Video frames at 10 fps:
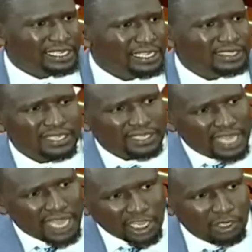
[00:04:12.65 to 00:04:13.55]
Is it
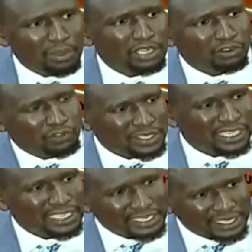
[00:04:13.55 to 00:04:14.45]
the argument of those
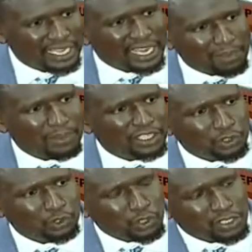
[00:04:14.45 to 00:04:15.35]
that are saying government
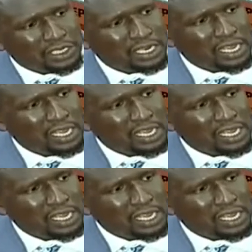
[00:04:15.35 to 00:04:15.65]
should not